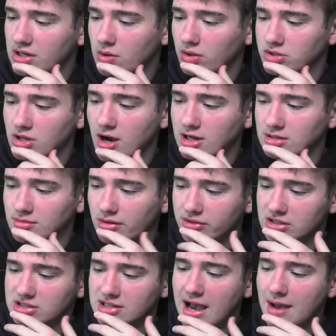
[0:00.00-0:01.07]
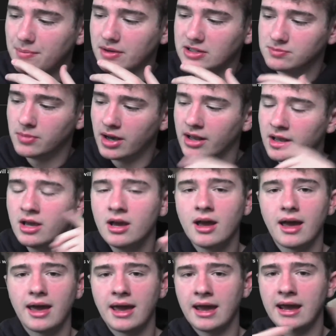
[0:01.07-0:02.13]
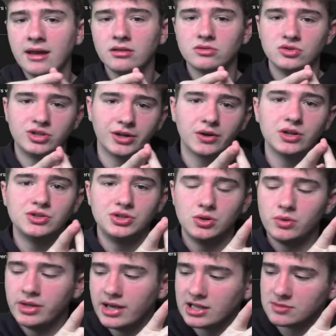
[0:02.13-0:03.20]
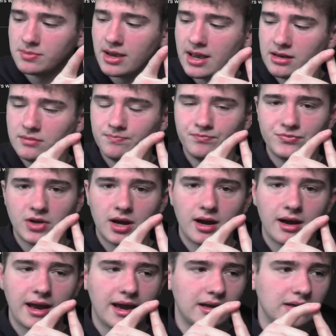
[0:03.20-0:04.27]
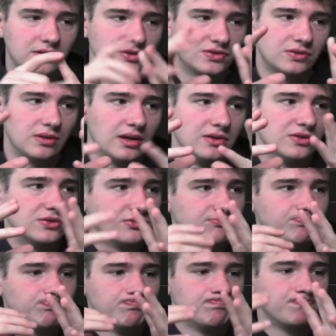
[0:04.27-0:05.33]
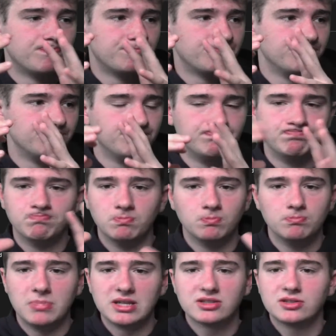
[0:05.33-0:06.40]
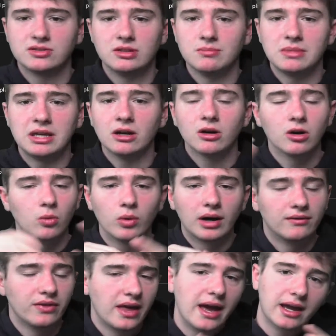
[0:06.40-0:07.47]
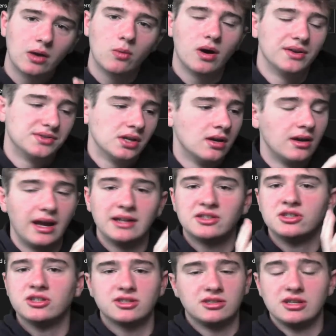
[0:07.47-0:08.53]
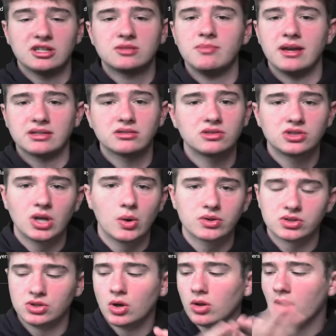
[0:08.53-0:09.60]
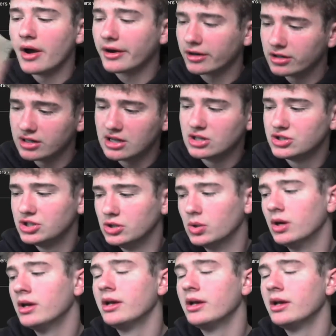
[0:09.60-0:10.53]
or talked about these topics. But Jerry Jeudy has been had his misdemeanor or whatever the heck it was, it's dismissed. So it's no longer an issue.